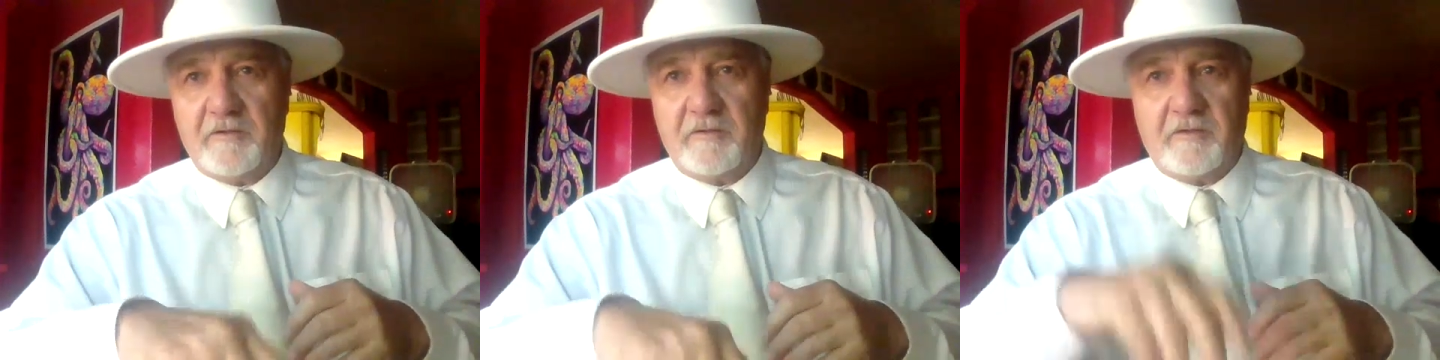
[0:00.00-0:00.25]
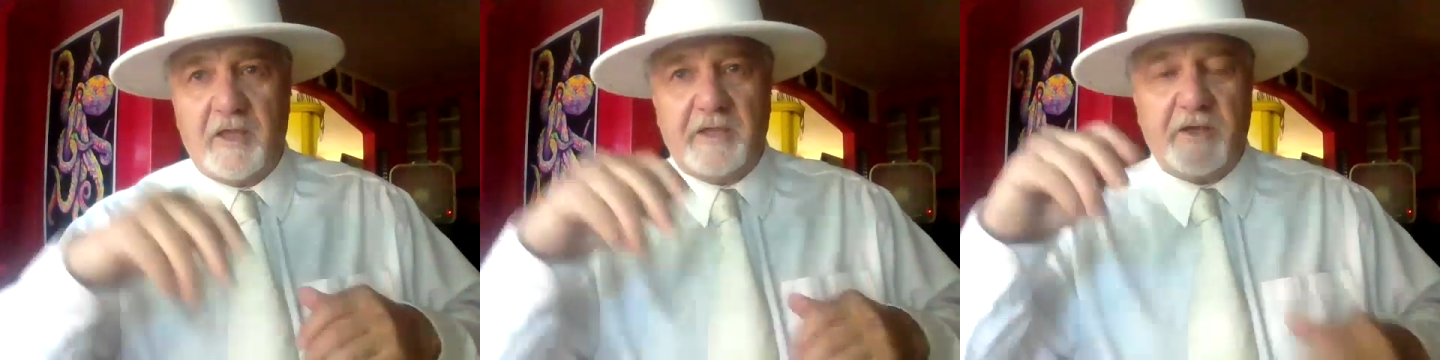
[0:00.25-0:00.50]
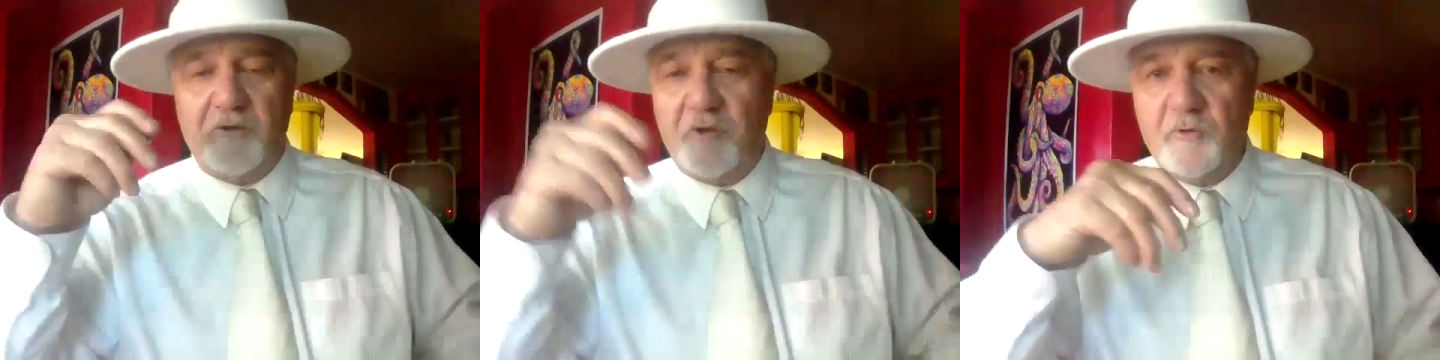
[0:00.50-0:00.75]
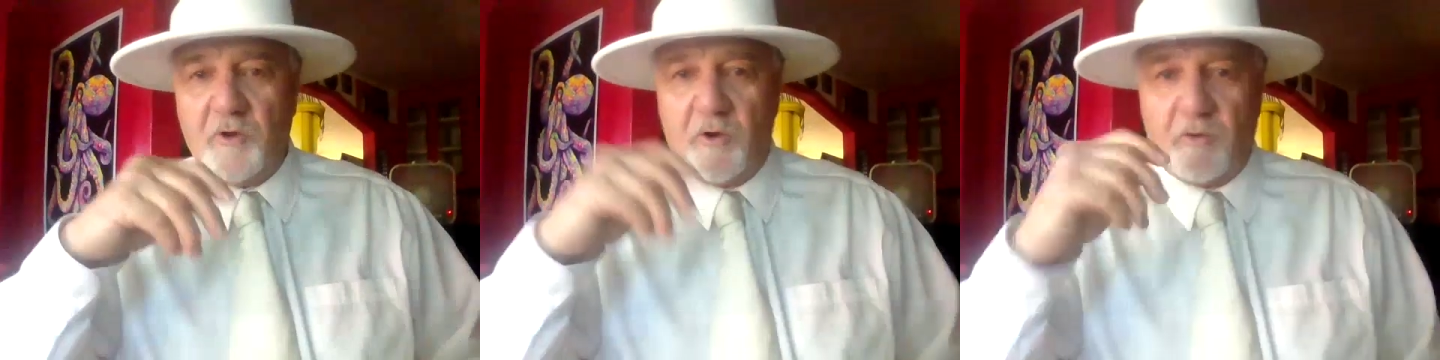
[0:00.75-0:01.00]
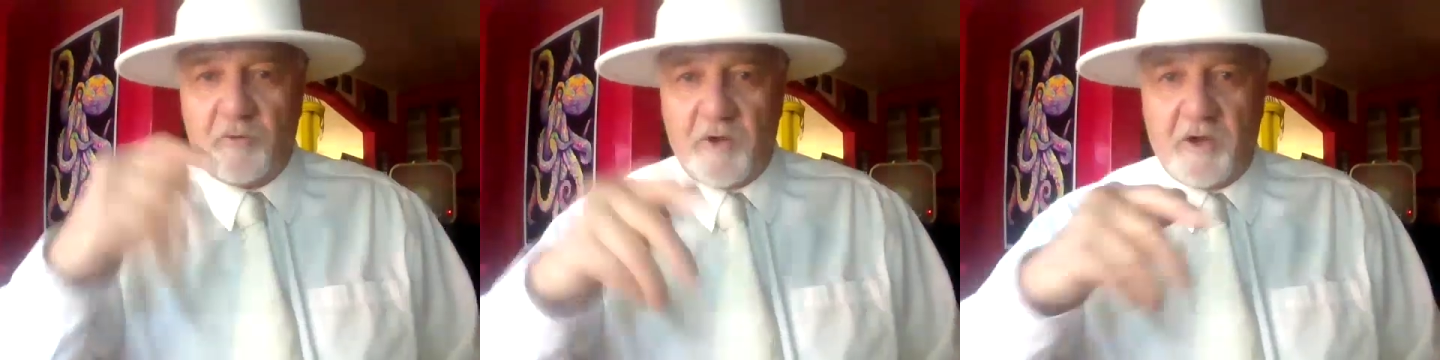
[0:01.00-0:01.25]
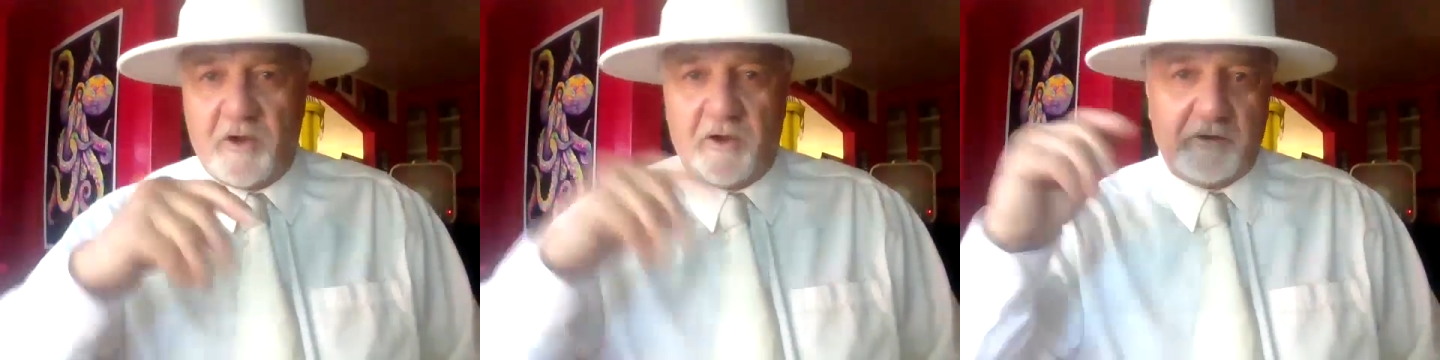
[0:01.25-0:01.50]
They can do no
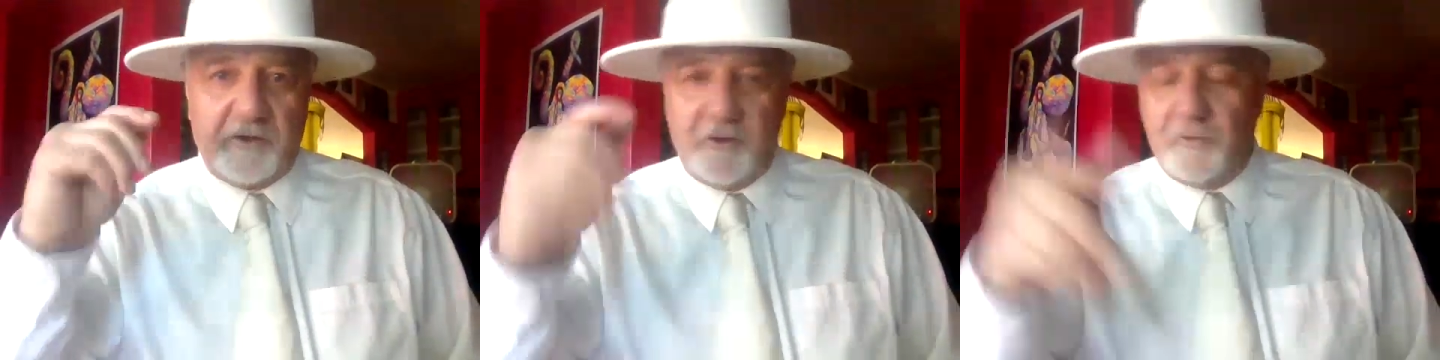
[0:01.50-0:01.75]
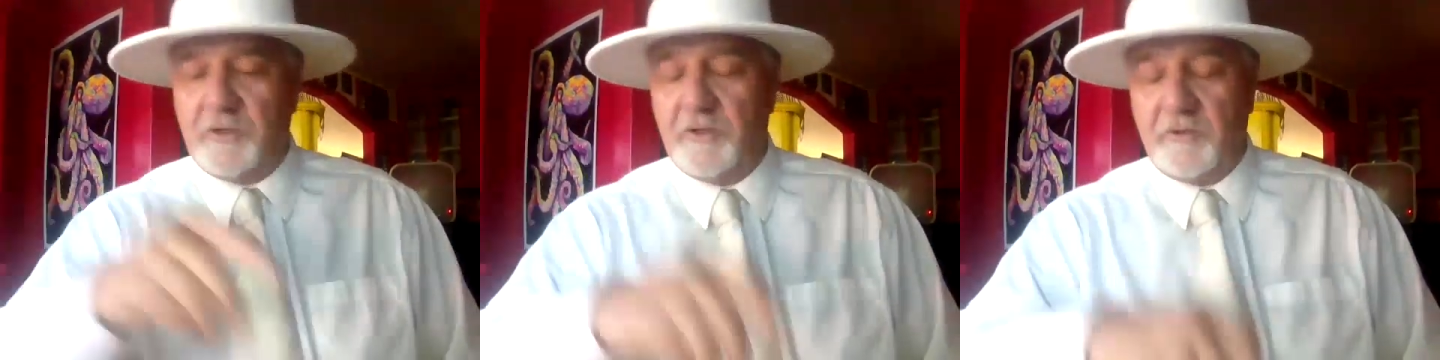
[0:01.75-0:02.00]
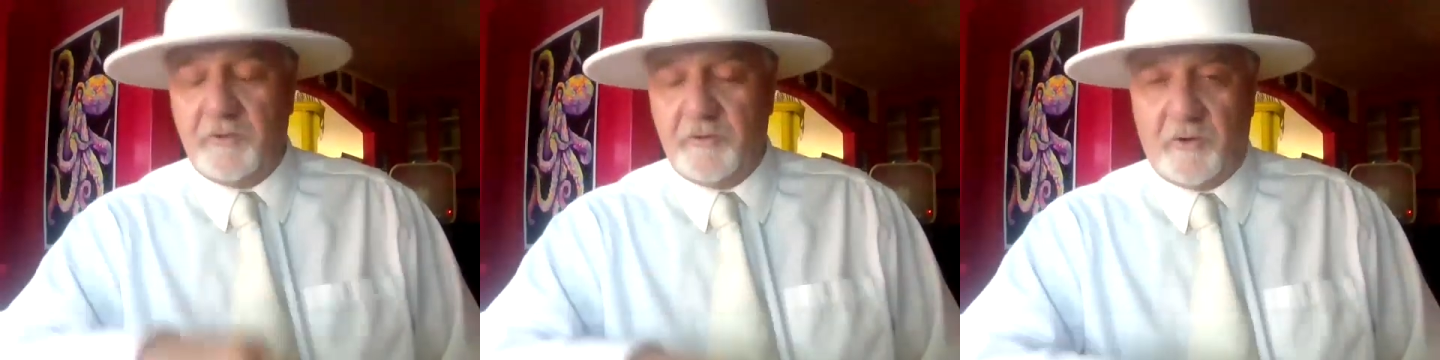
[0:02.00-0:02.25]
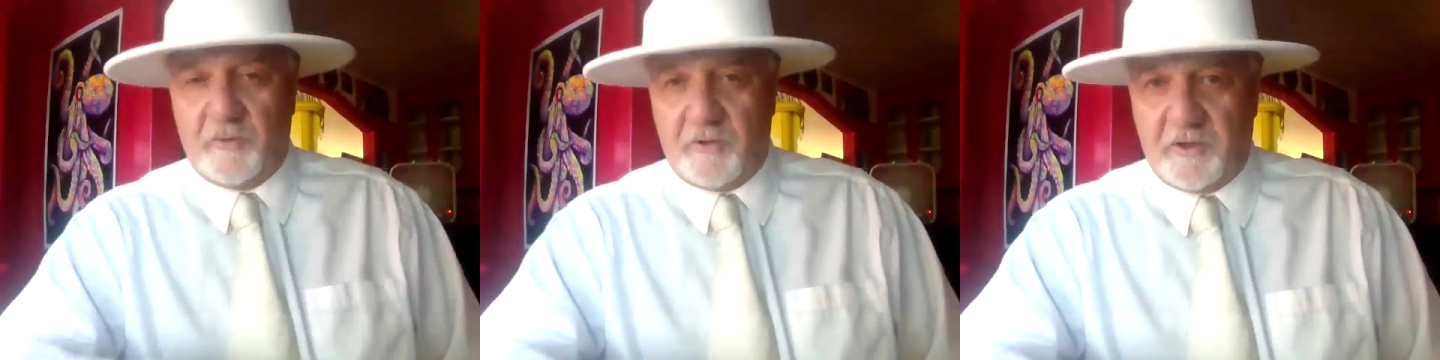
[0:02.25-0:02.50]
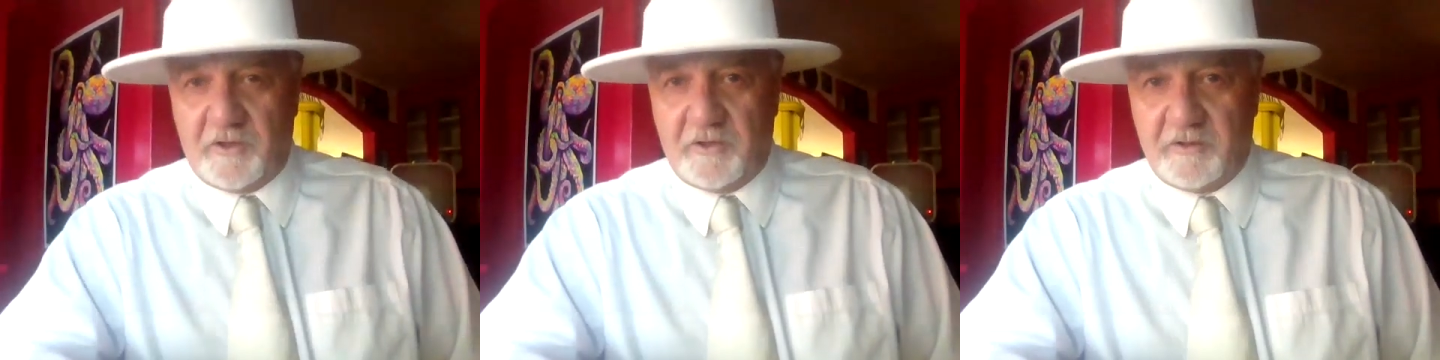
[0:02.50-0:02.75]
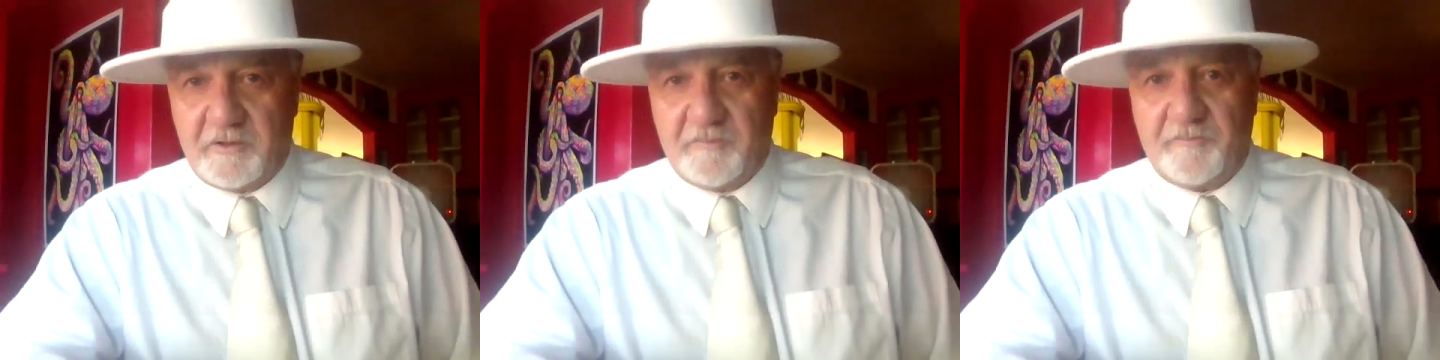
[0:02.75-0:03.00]
wrong. You can do no
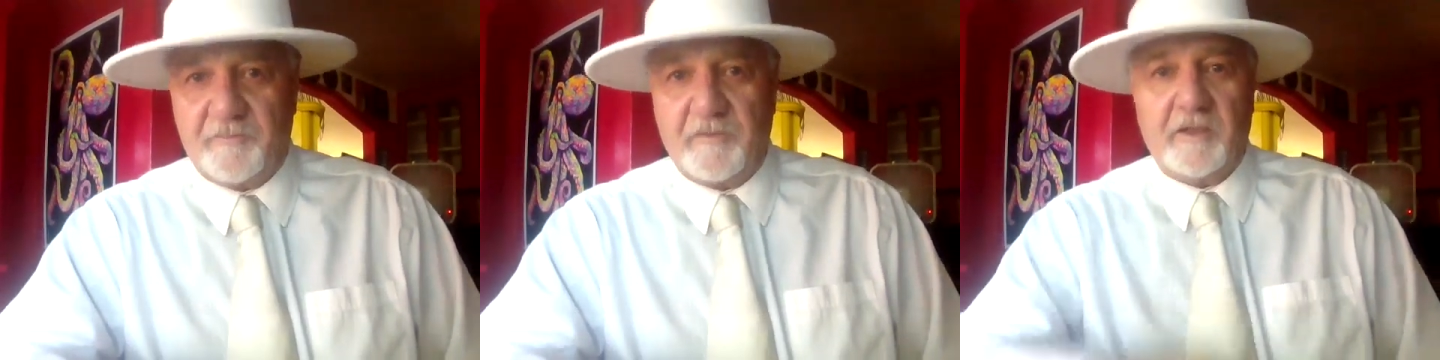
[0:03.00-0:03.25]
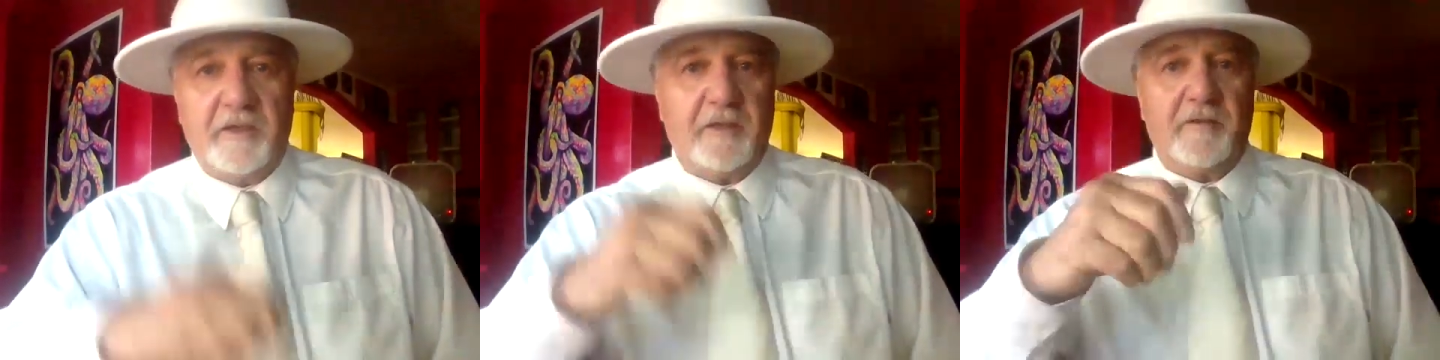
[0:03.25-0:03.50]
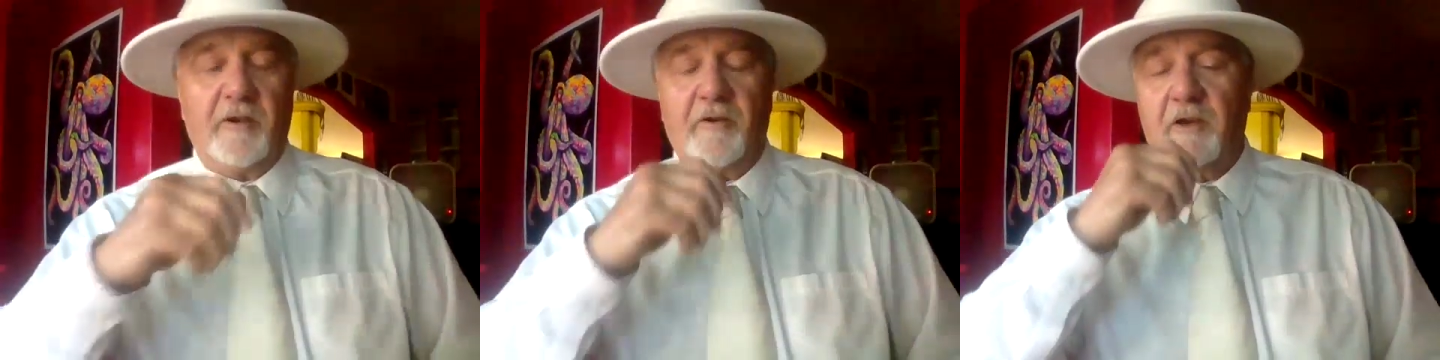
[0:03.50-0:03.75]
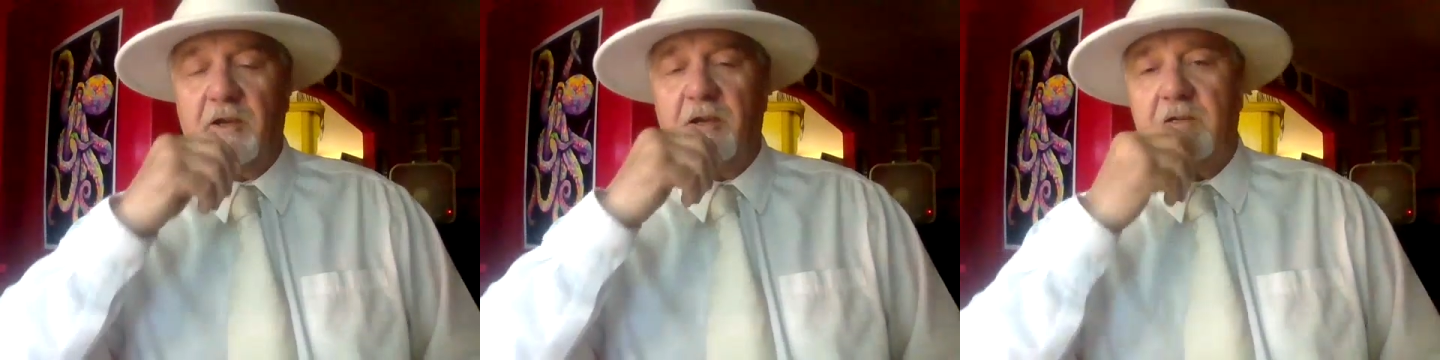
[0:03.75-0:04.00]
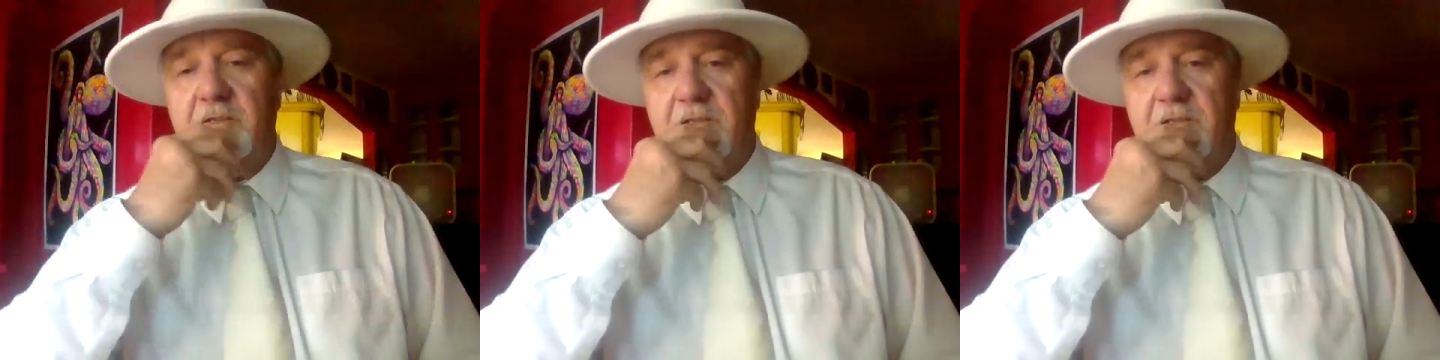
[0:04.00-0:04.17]
wrong in their eyes.